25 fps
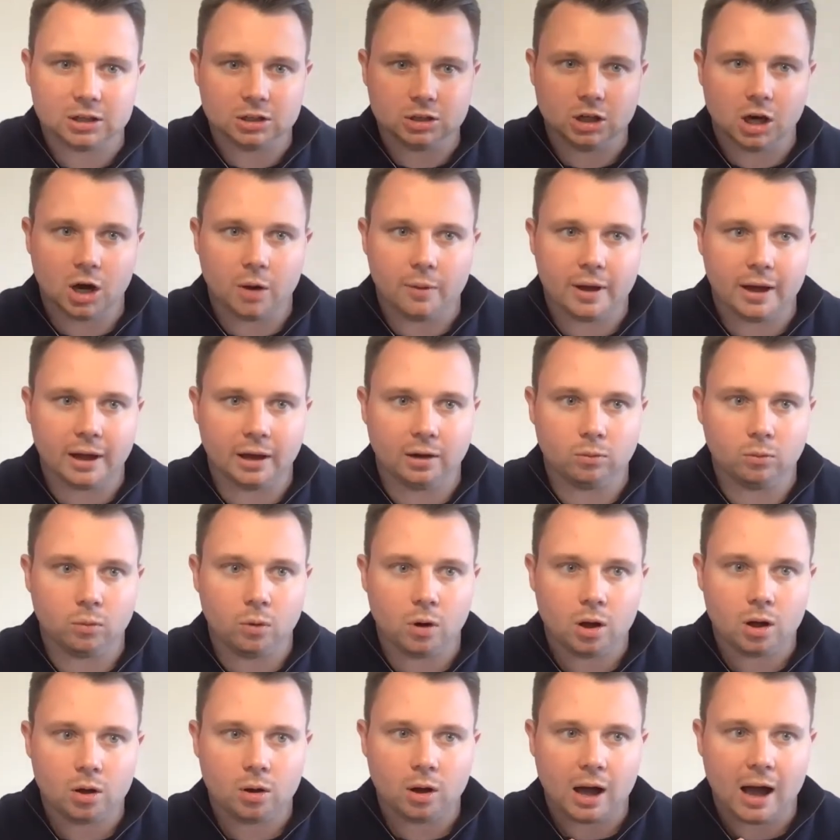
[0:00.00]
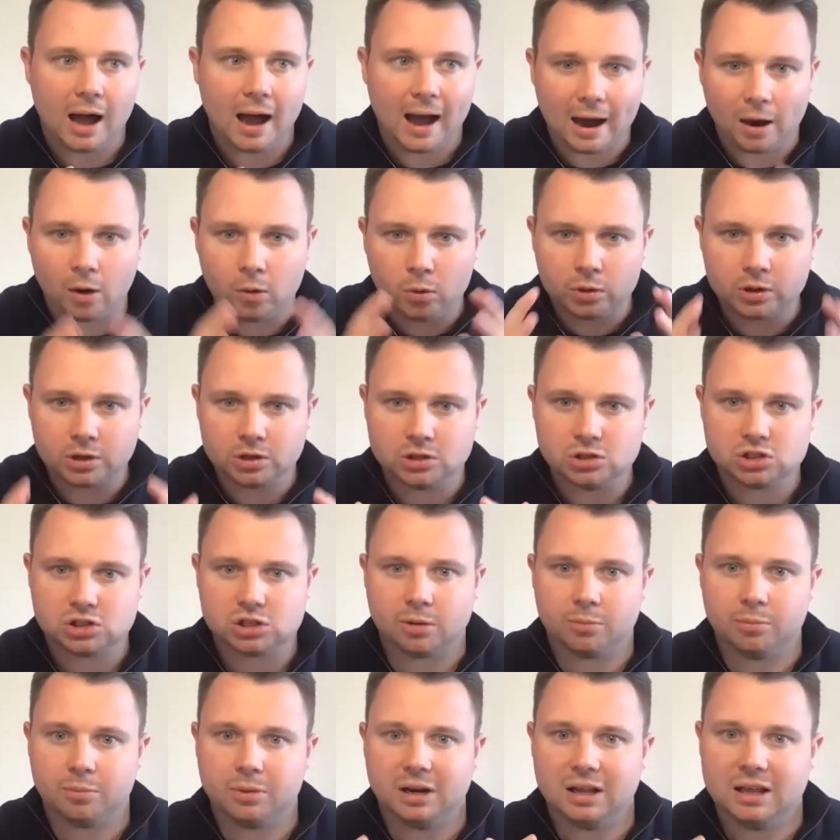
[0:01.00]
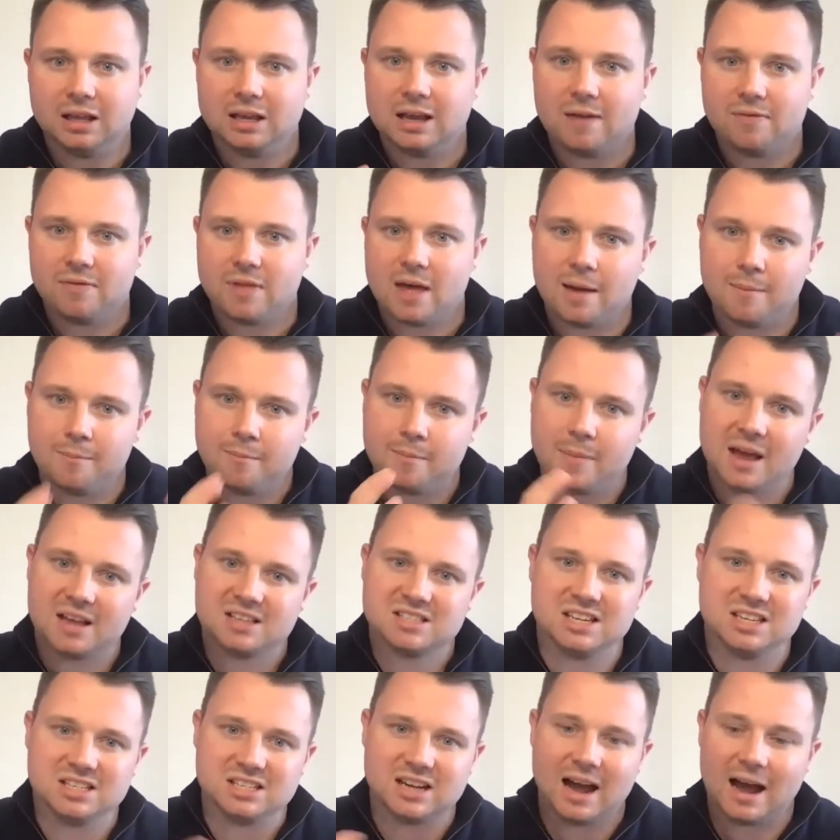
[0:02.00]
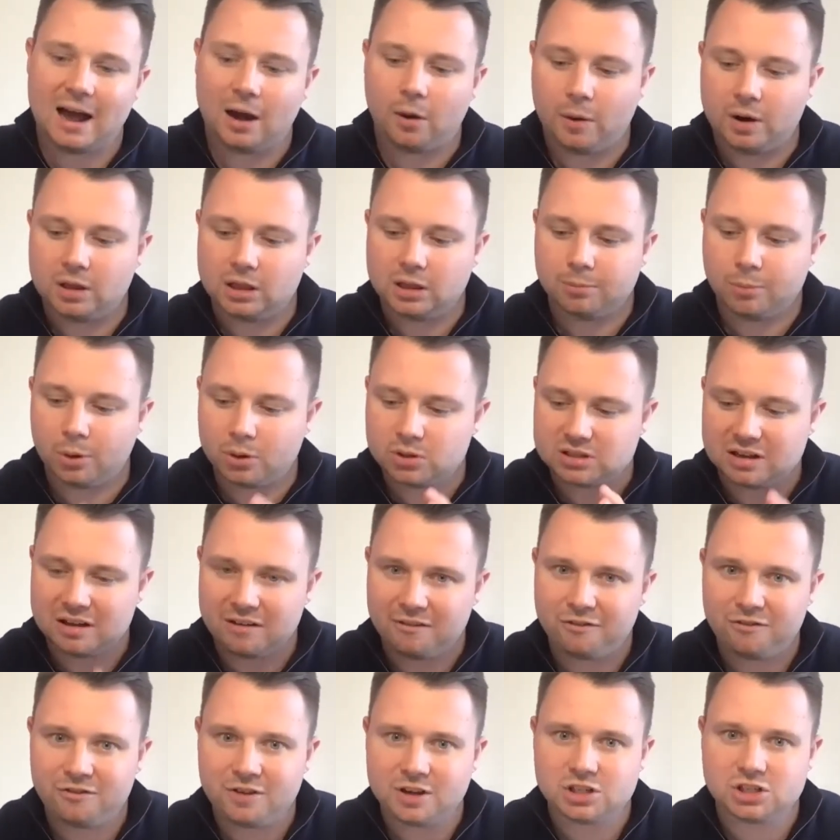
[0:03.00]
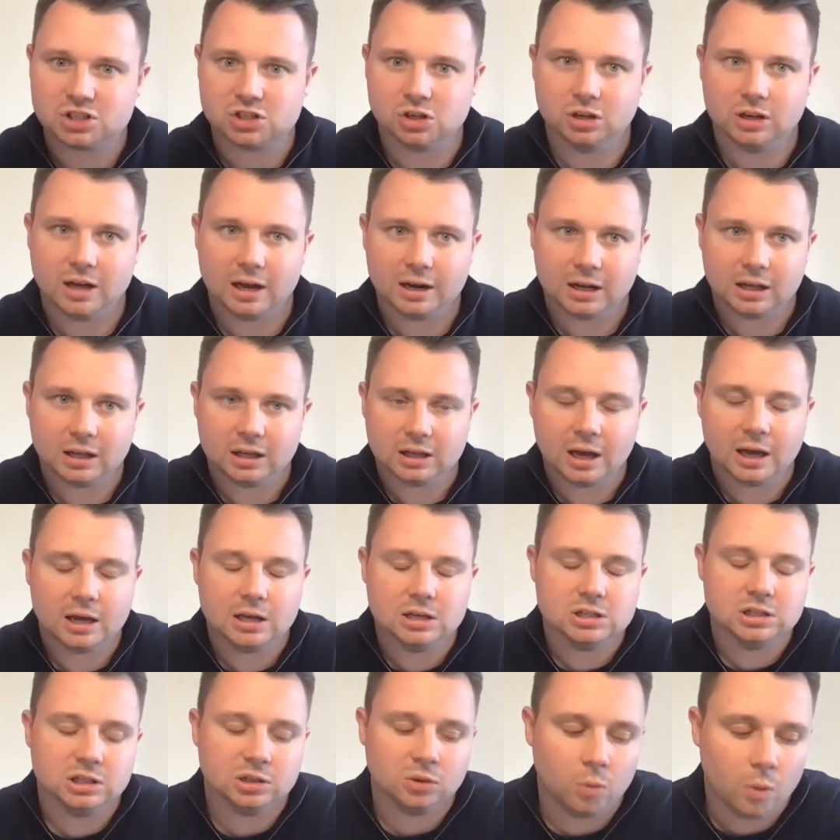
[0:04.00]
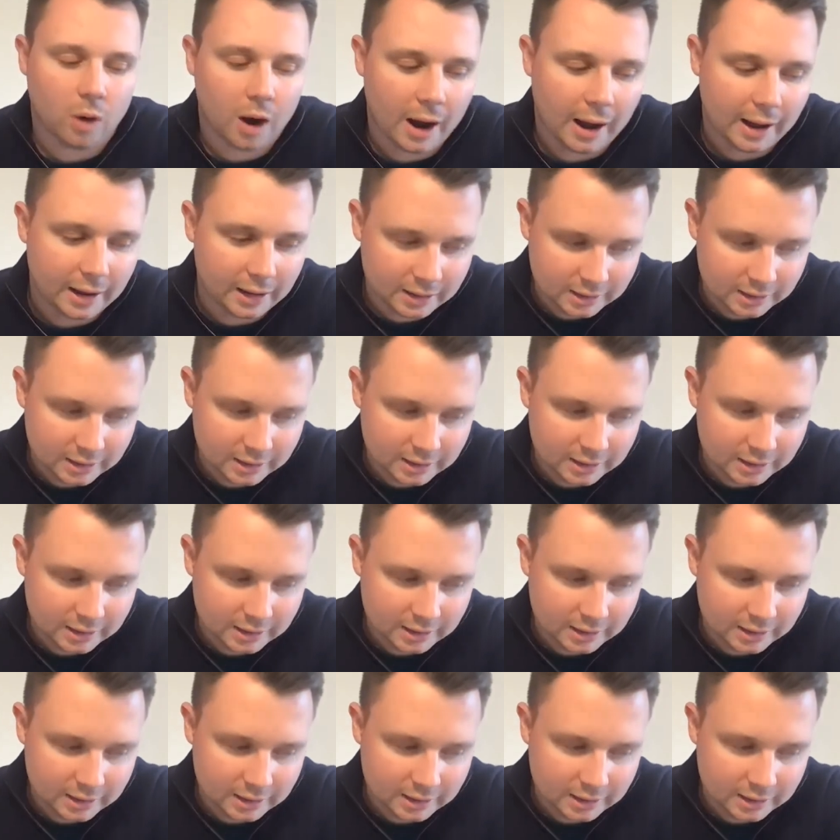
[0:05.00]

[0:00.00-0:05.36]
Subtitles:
going, how can somebody get their message out in the most efficient and engaging way?